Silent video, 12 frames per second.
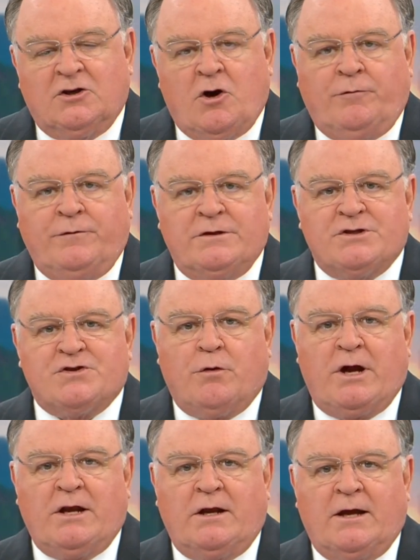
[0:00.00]
COVID
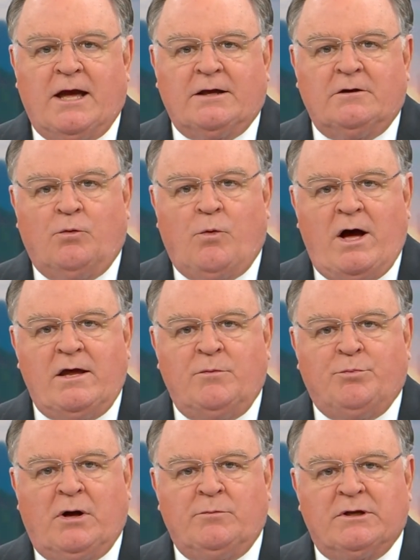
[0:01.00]
screening at Hawaii
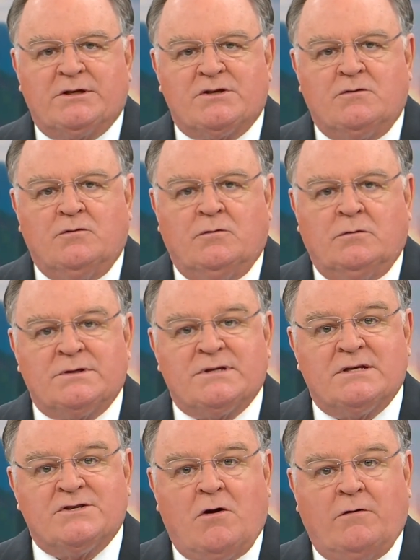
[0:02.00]
public schools
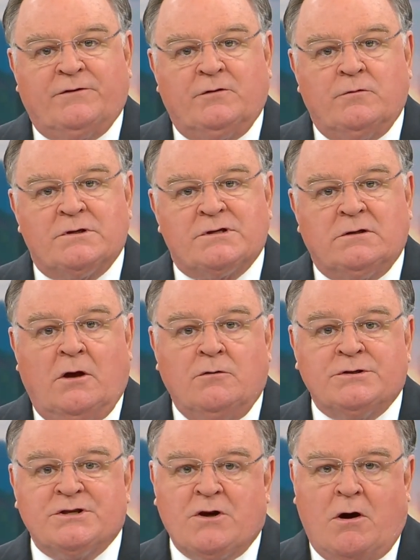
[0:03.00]
is off to a slow
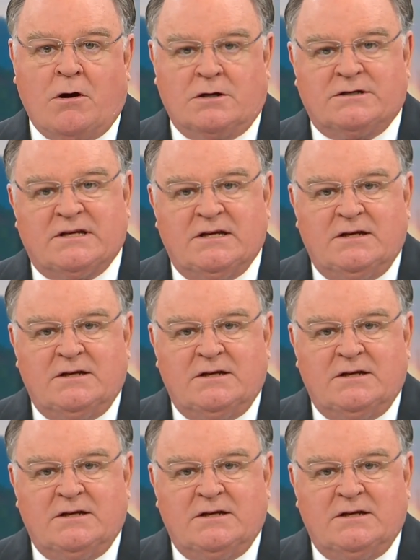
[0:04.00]
start,